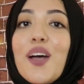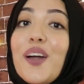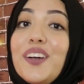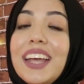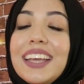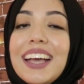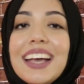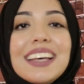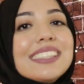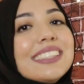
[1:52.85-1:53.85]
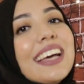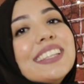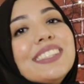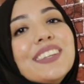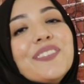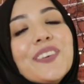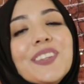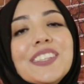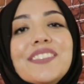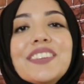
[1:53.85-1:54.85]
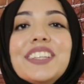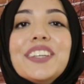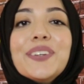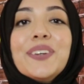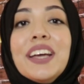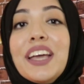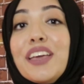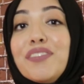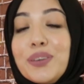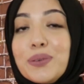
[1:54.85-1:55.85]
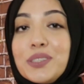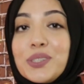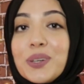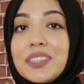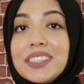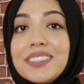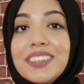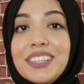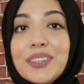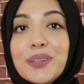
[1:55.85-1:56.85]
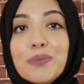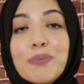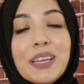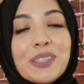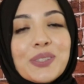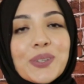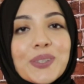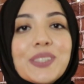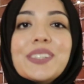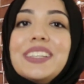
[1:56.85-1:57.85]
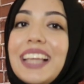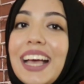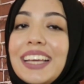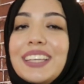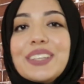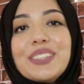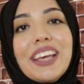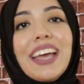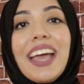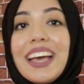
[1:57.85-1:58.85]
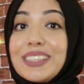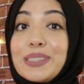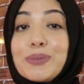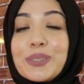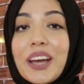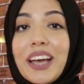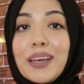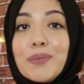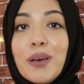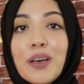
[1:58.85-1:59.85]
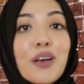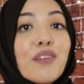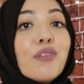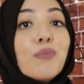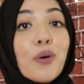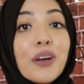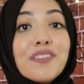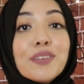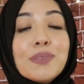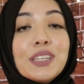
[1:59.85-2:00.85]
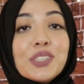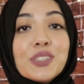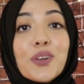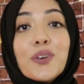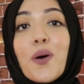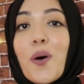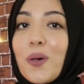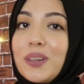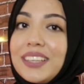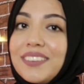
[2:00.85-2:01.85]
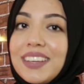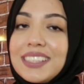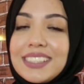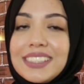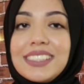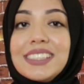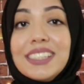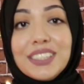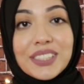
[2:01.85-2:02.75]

Alright guys, that's it for this video. If you enjoyed this video, make sure to like, share and subscribe. For more information on all the events listed in